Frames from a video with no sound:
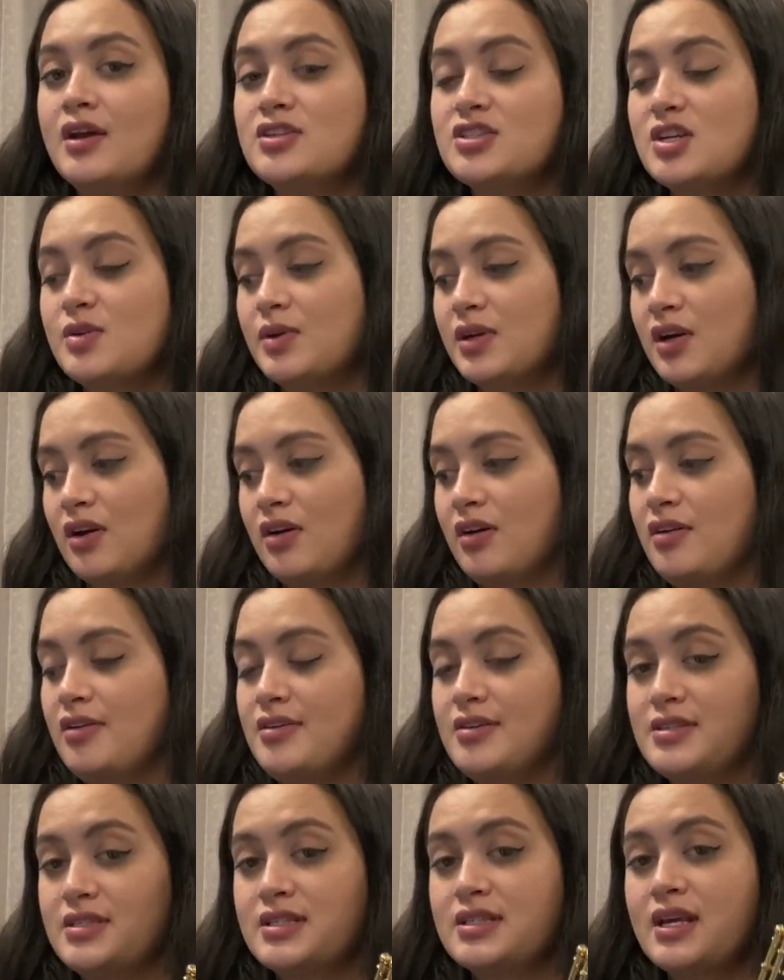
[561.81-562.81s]
So it
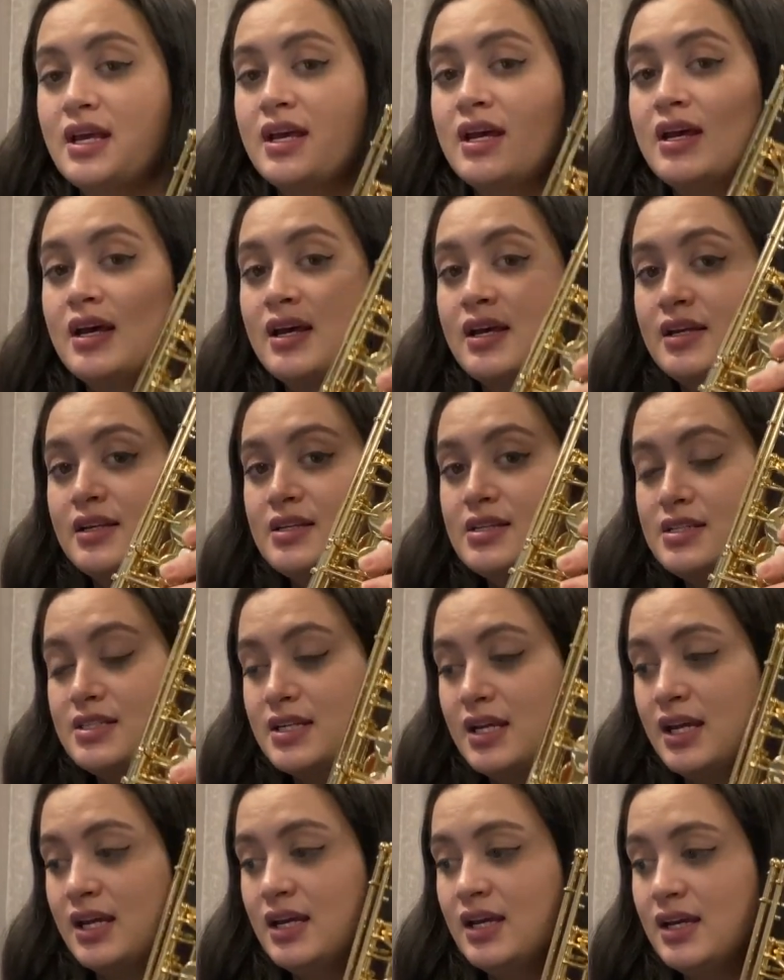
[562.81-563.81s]
goes
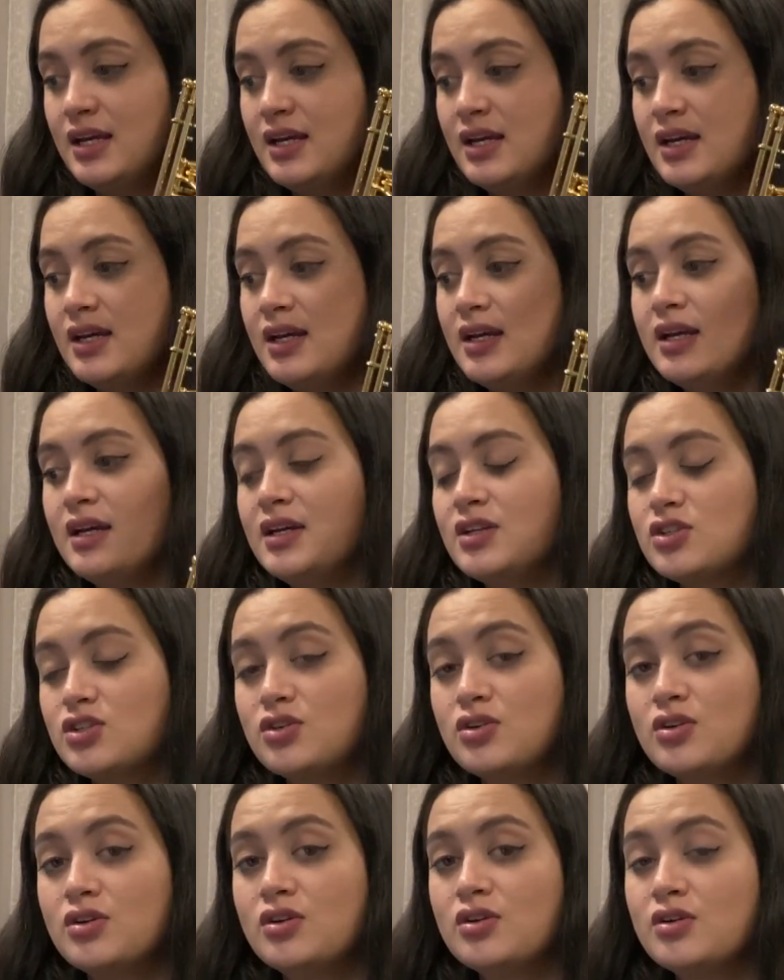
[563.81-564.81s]
D,
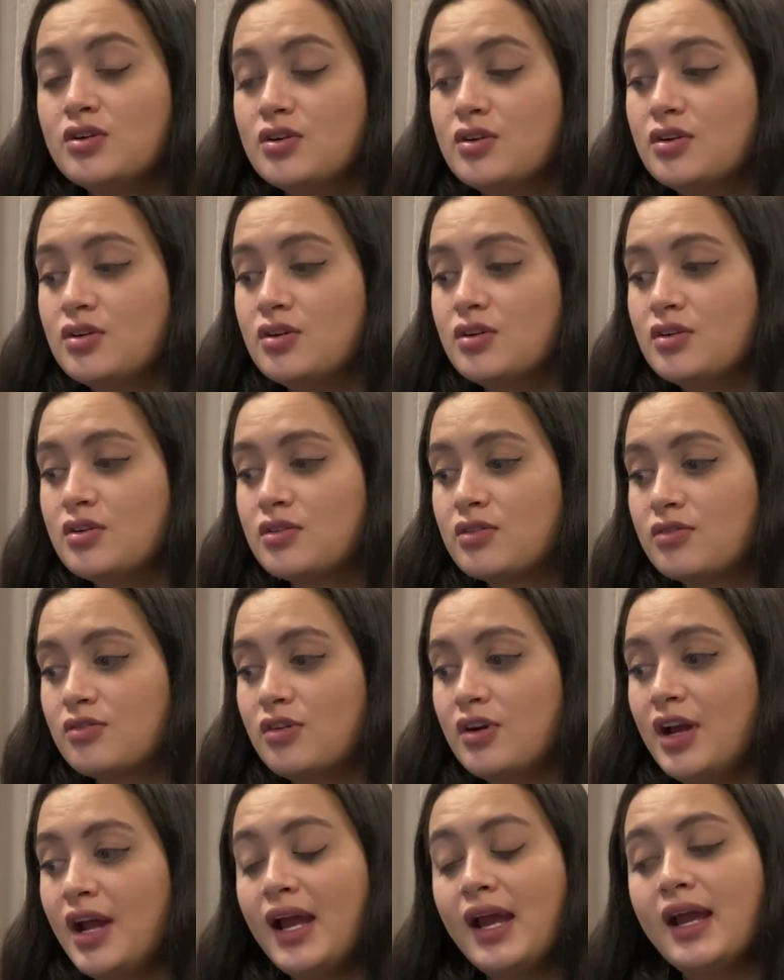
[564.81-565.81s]
2,
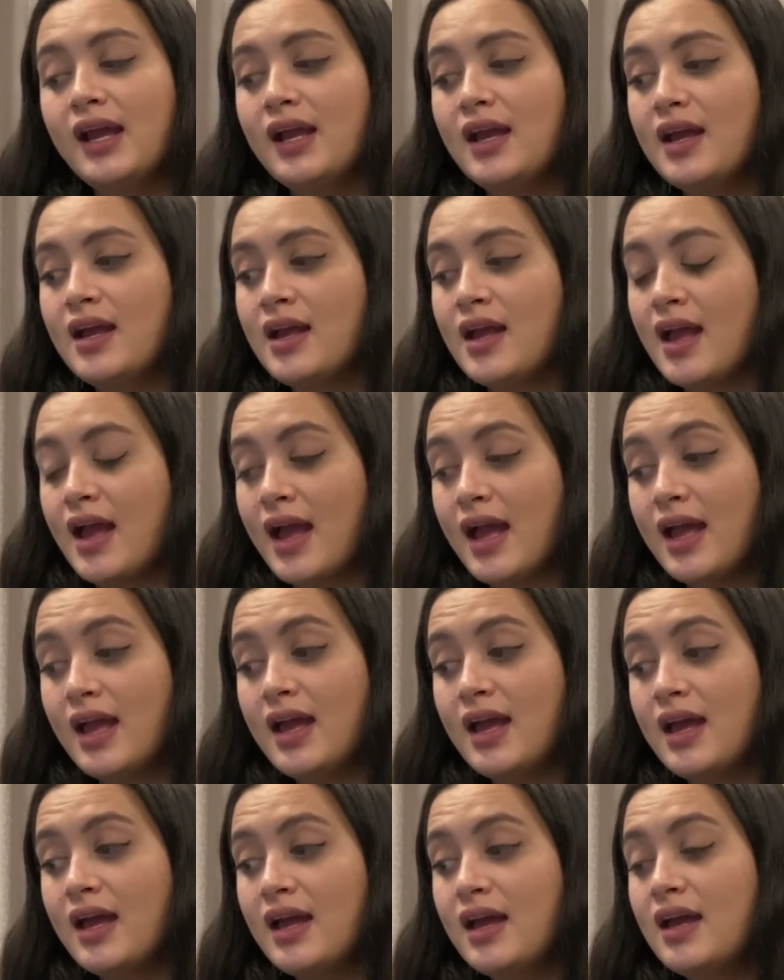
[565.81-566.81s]
3,
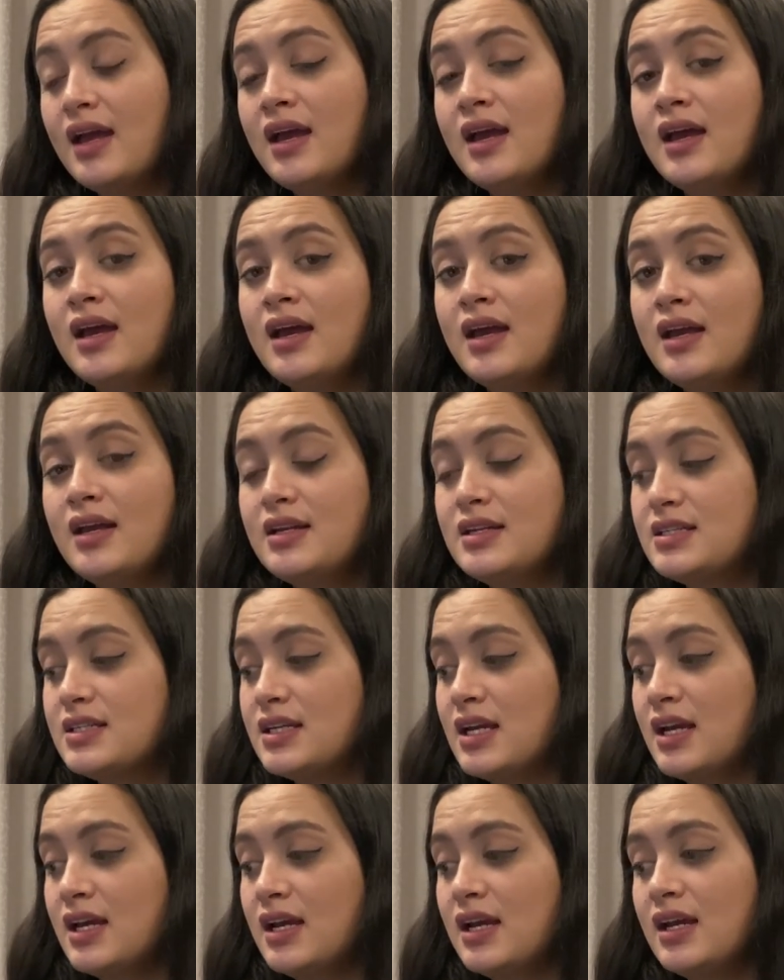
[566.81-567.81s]
E,
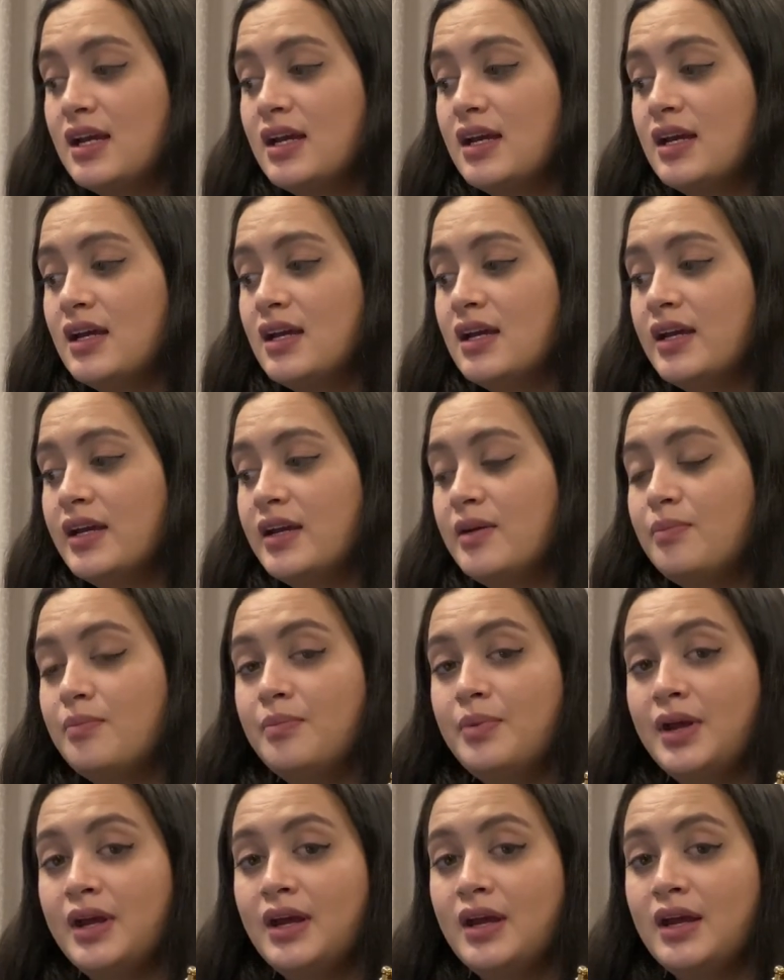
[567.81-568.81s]
D,
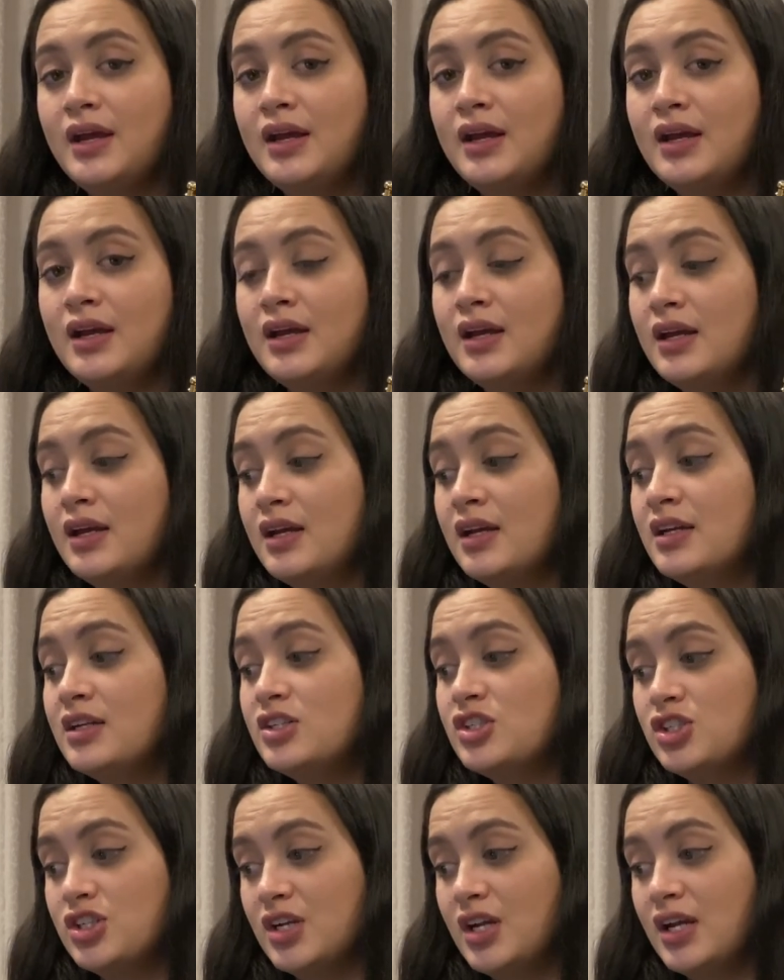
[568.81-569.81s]
B,
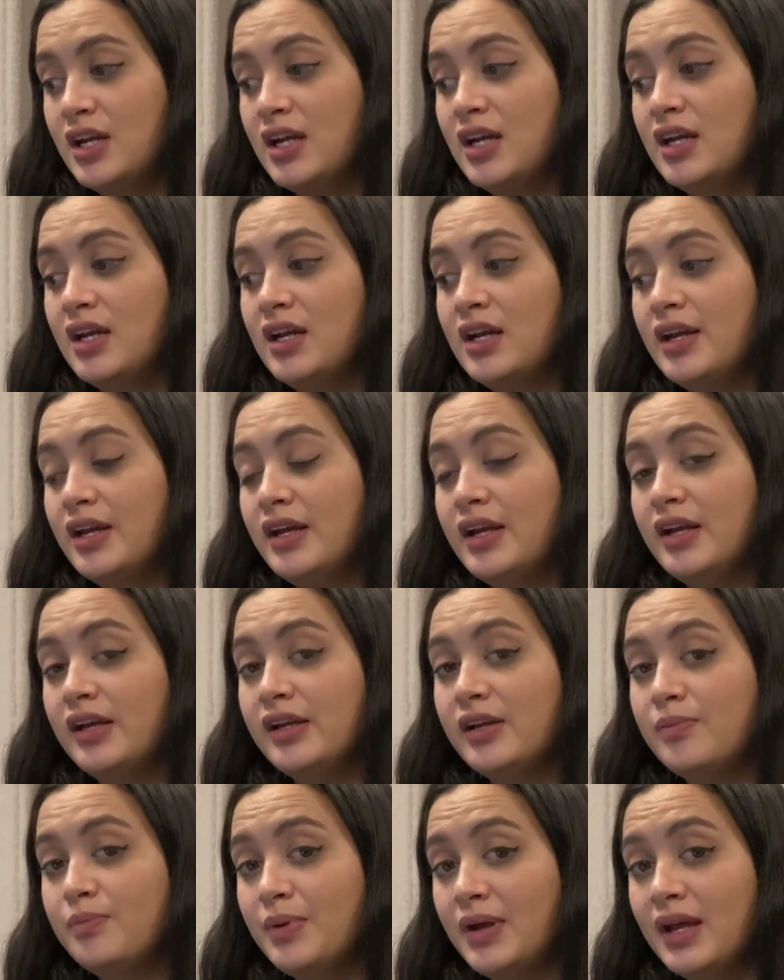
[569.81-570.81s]

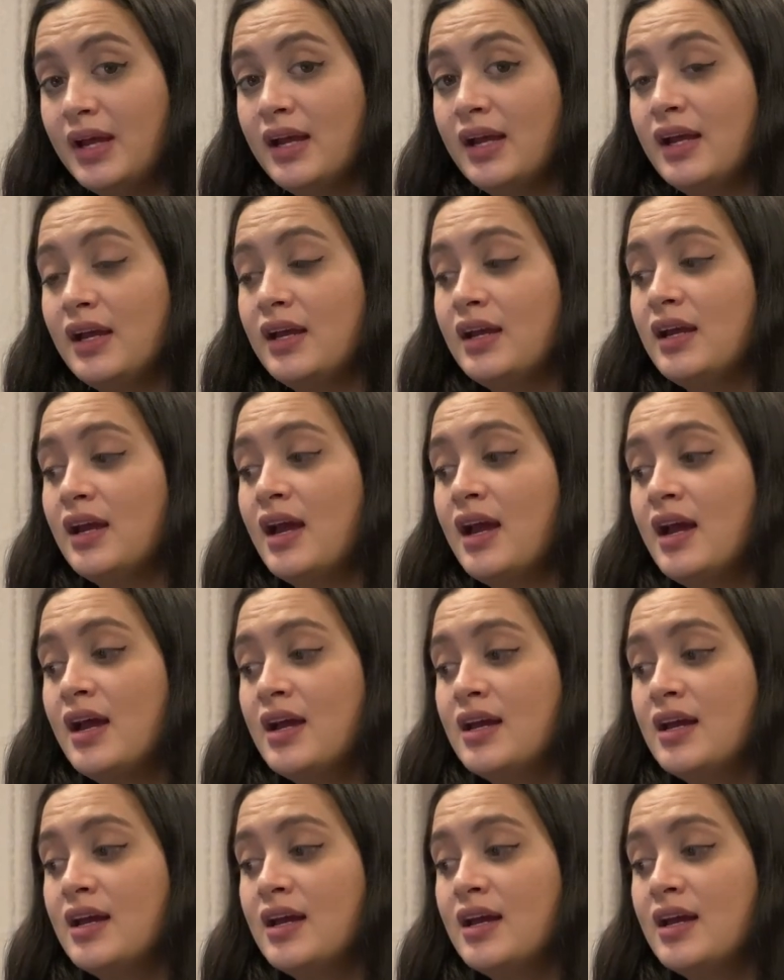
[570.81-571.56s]
G, B,